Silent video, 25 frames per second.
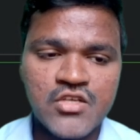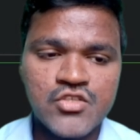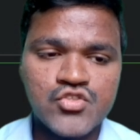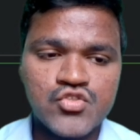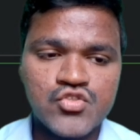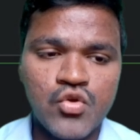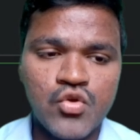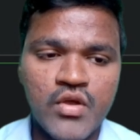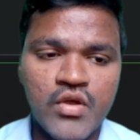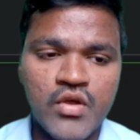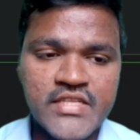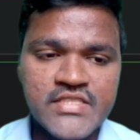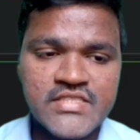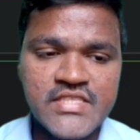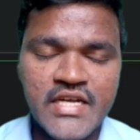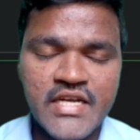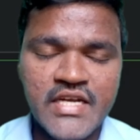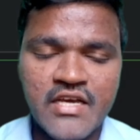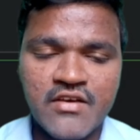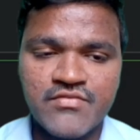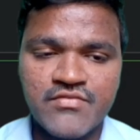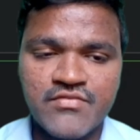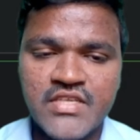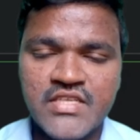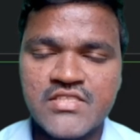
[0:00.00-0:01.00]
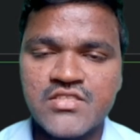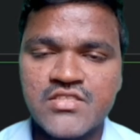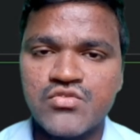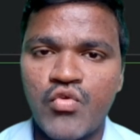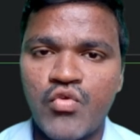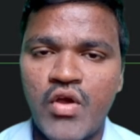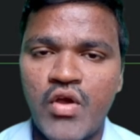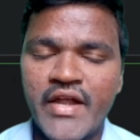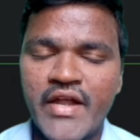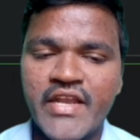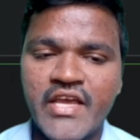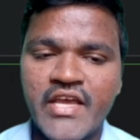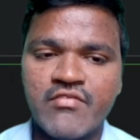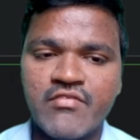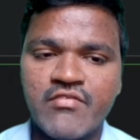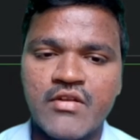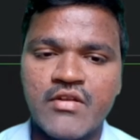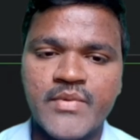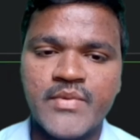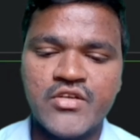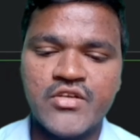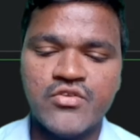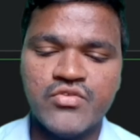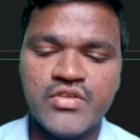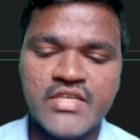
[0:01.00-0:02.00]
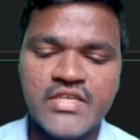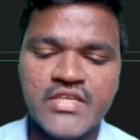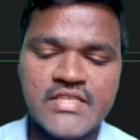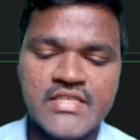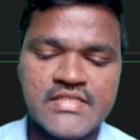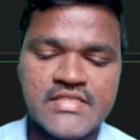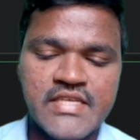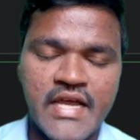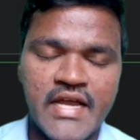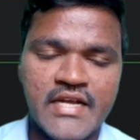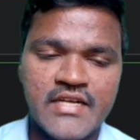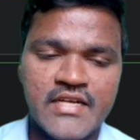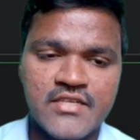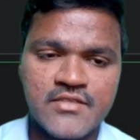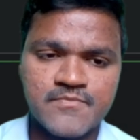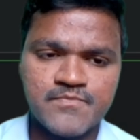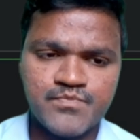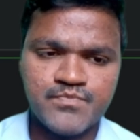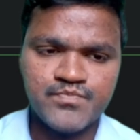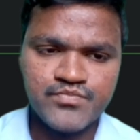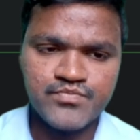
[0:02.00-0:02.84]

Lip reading: So inside of this, what I will be doing is that